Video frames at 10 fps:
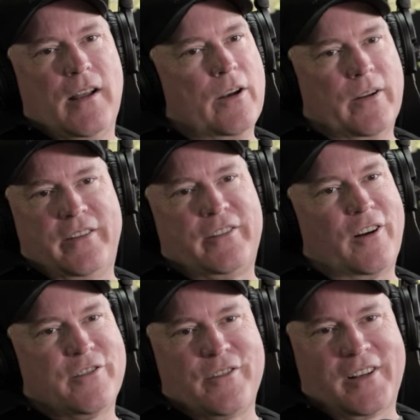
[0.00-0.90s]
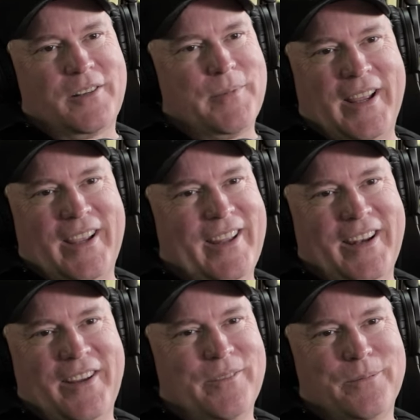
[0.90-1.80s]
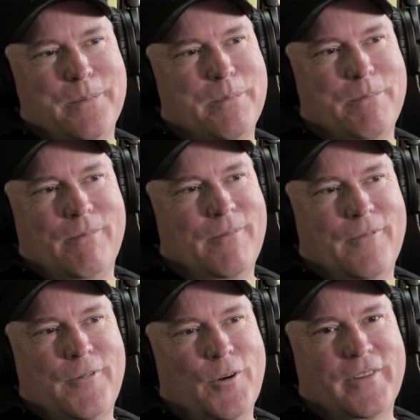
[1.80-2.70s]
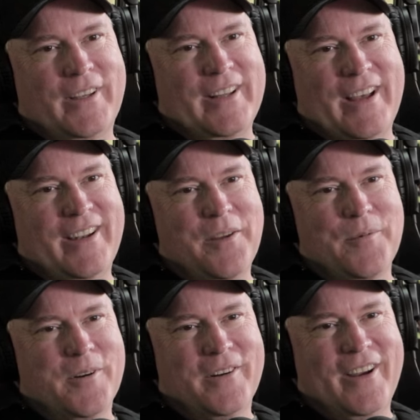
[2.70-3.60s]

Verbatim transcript: starstruck by any folks like that anymore.